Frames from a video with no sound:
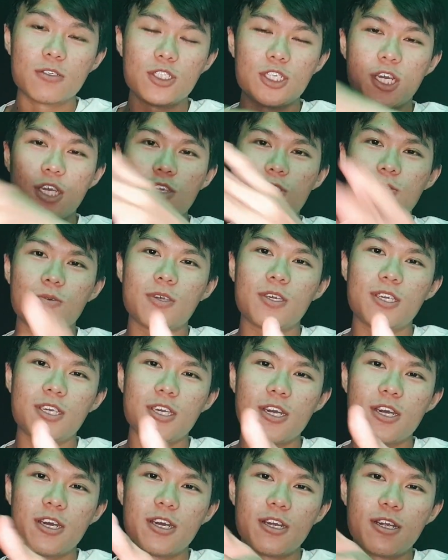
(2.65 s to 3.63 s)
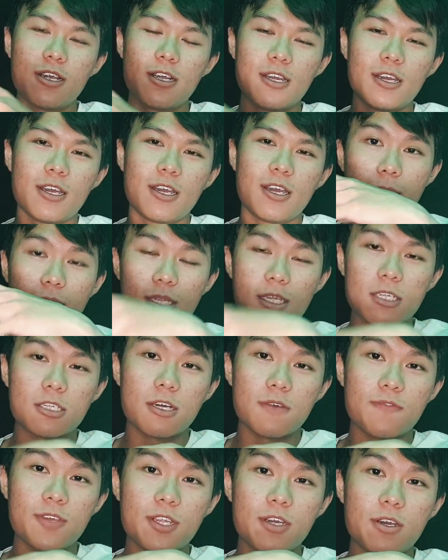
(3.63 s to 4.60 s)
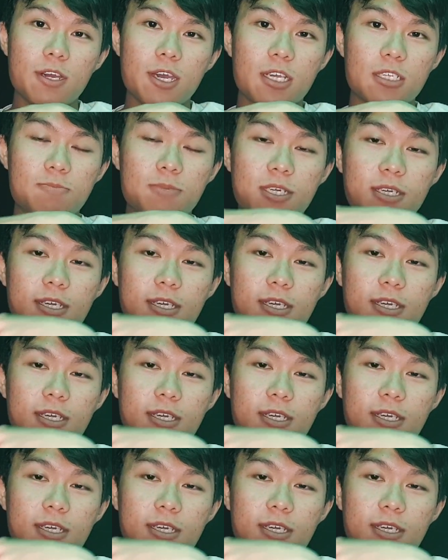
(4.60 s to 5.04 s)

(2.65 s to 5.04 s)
Cheng Yu here. My TikTok video has been